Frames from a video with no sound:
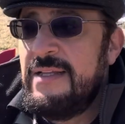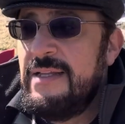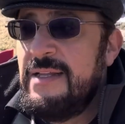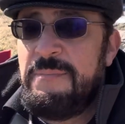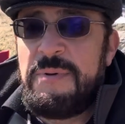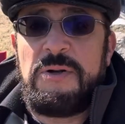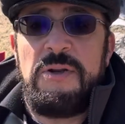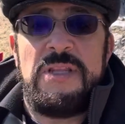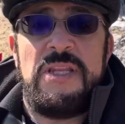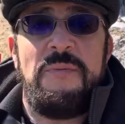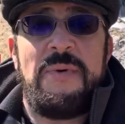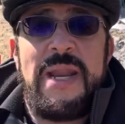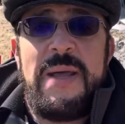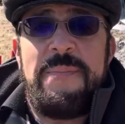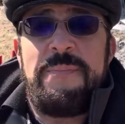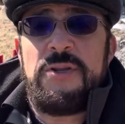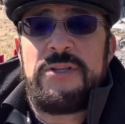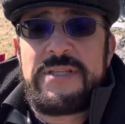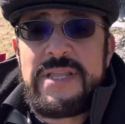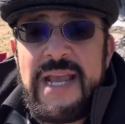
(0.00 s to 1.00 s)
because they want to
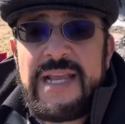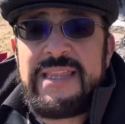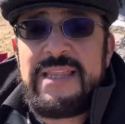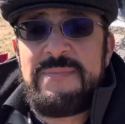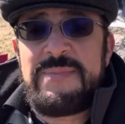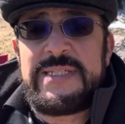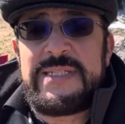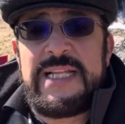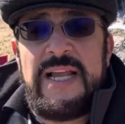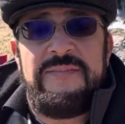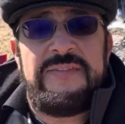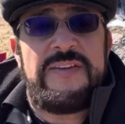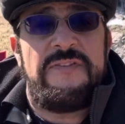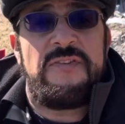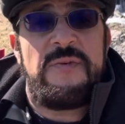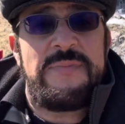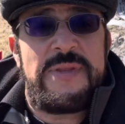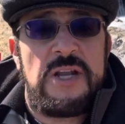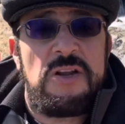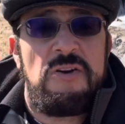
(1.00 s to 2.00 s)
protect themselves from the